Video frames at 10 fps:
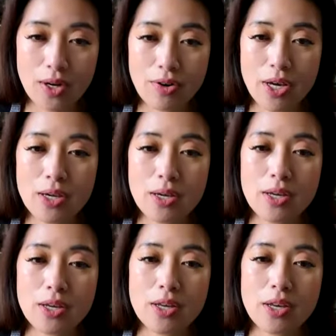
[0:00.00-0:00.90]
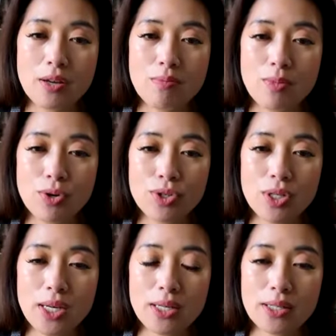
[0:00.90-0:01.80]
Okay. In
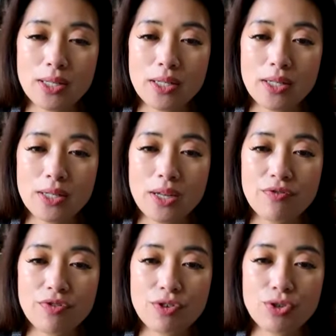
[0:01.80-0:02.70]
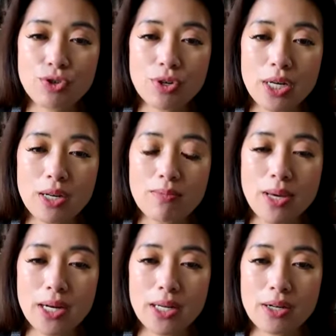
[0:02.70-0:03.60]
most cases, if you join a
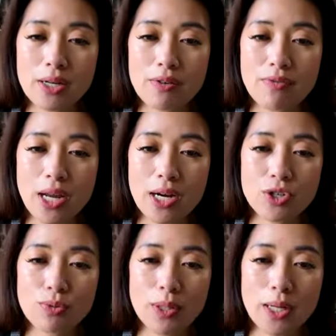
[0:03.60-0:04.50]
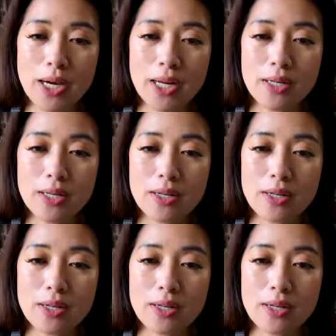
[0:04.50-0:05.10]
Medicare Advantage plan,